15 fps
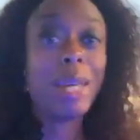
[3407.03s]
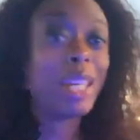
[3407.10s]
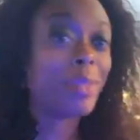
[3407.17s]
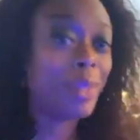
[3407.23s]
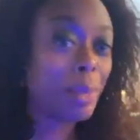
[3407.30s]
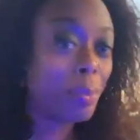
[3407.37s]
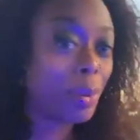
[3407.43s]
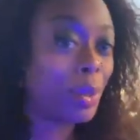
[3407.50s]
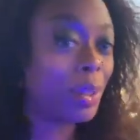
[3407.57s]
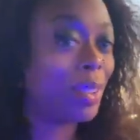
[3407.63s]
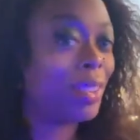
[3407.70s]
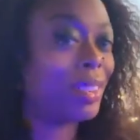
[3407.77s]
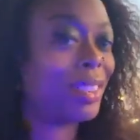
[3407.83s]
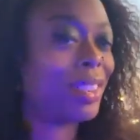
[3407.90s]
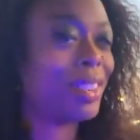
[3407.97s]
and make
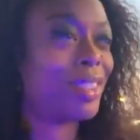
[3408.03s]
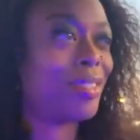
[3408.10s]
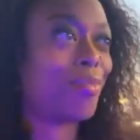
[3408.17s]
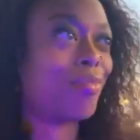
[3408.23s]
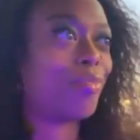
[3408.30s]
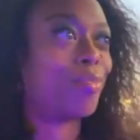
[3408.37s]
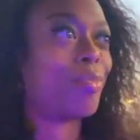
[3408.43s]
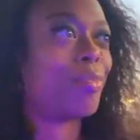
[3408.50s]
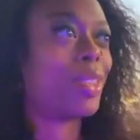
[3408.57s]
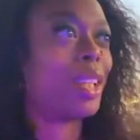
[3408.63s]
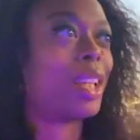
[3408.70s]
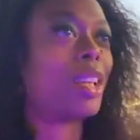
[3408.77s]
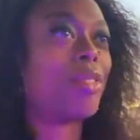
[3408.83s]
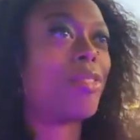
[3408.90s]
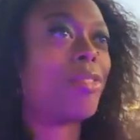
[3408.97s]
people
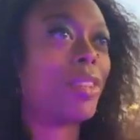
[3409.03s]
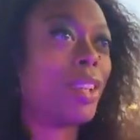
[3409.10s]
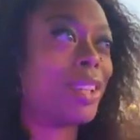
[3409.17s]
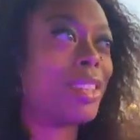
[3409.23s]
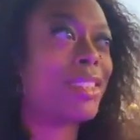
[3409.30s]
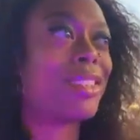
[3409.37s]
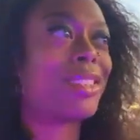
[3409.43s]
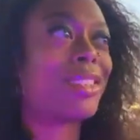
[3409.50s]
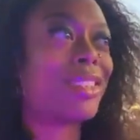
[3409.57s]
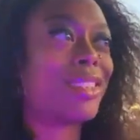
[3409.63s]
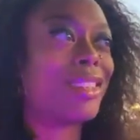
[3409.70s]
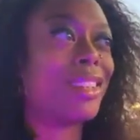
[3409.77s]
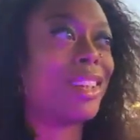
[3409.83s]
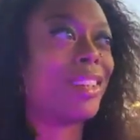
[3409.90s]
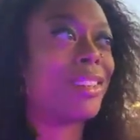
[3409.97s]
confront,
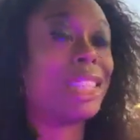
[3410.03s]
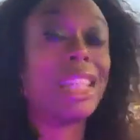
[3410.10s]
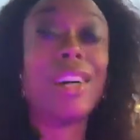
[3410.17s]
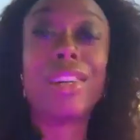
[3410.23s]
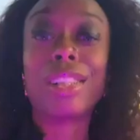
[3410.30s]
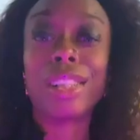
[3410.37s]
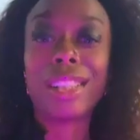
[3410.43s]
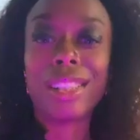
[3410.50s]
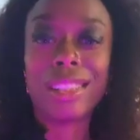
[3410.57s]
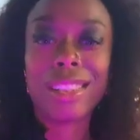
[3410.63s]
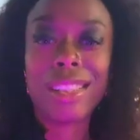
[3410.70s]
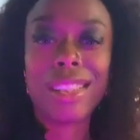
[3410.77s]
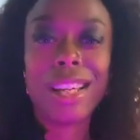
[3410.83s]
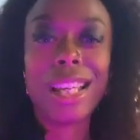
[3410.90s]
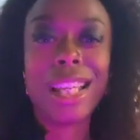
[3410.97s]
the ugly
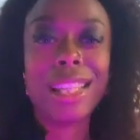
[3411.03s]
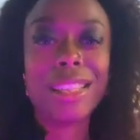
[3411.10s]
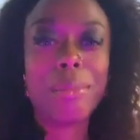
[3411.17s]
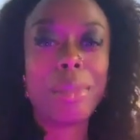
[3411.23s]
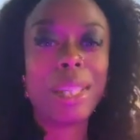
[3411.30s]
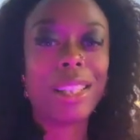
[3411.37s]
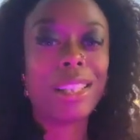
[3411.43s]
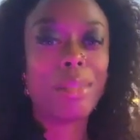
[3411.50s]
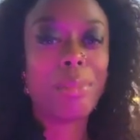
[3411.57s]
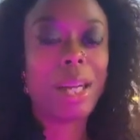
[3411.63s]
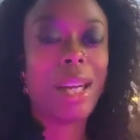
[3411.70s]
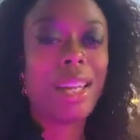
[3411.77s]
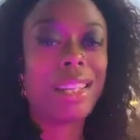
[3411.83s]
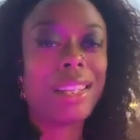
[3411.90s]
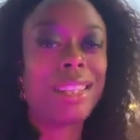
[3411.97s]
and the big and
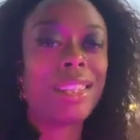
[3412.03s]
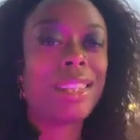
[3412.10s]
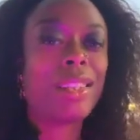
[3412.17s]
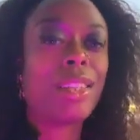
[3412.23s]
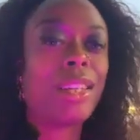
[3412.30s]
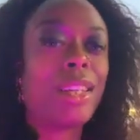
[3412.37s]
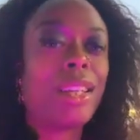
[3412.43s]
the bad.